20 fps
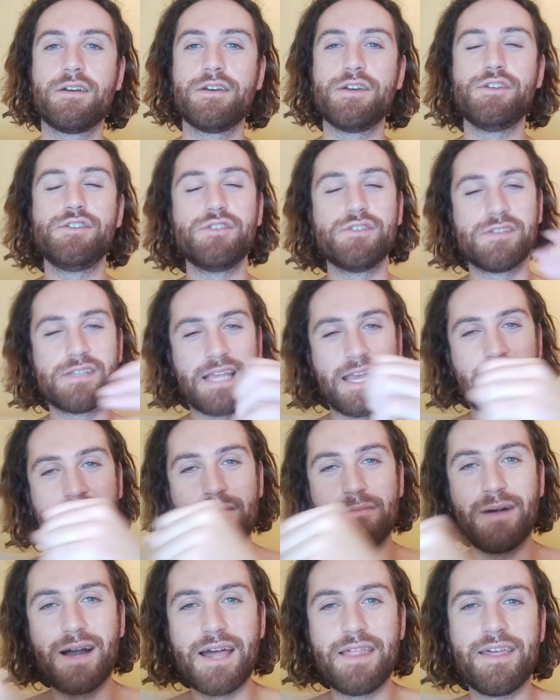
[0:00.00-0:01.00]
you just take
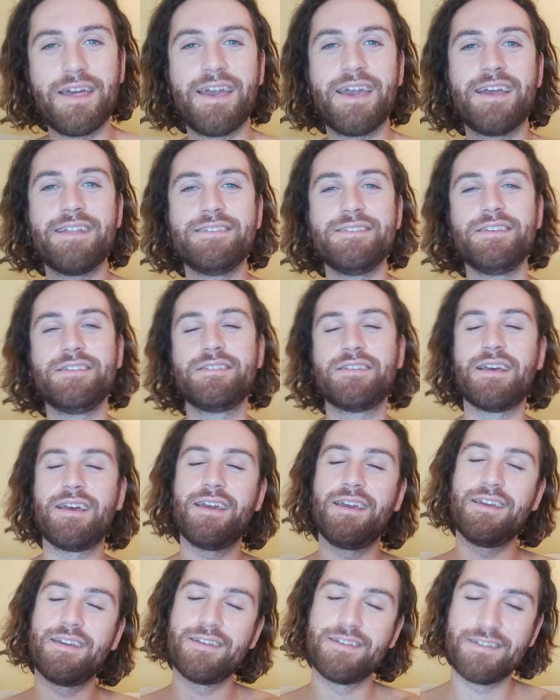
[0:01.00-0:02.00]
it by the hand and you
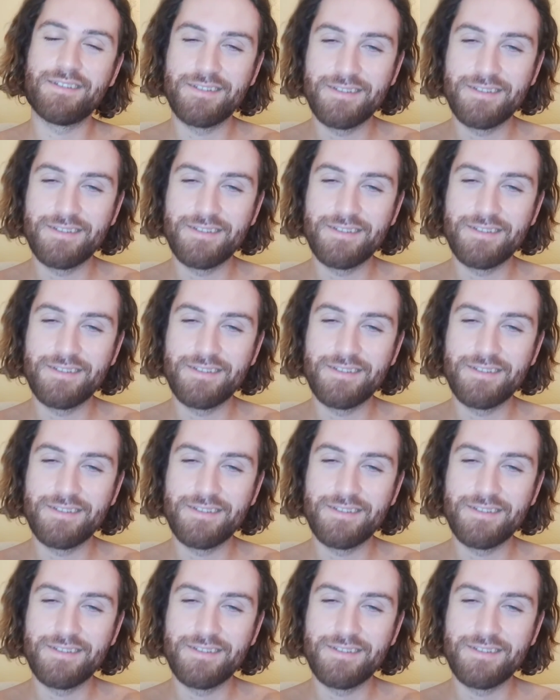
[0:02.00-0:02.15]
say,